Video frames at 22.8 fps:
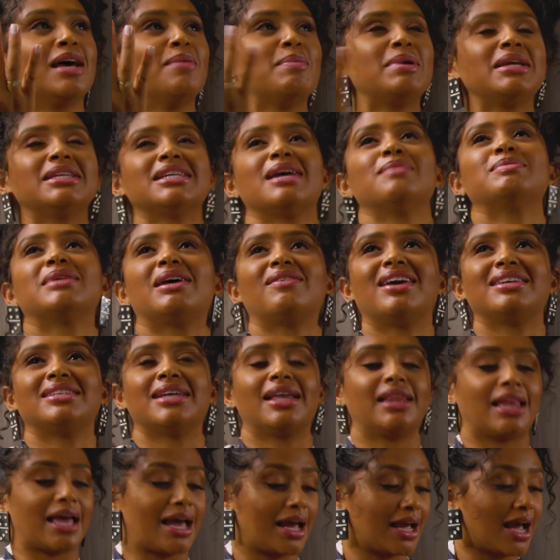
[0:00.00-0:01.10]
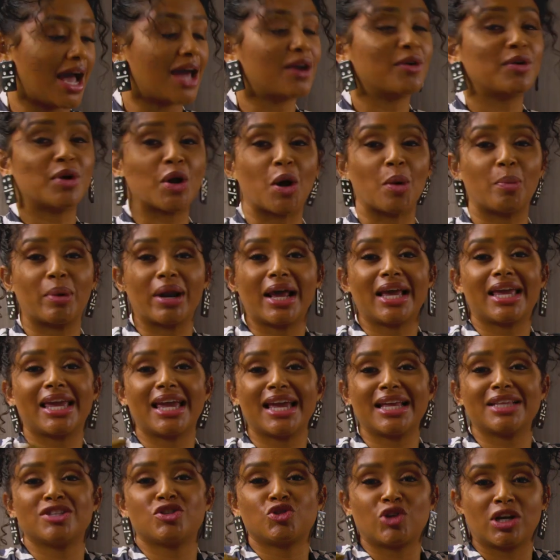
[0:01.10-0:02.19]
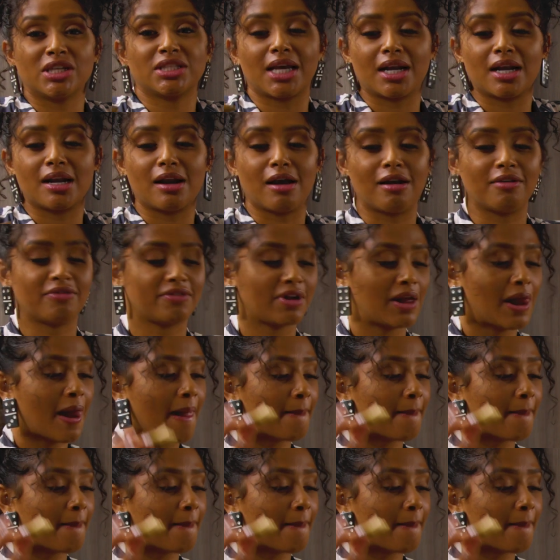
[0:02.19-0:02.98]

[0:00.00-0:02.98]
How many times have I said that? I don't know, but I can't stress that enough.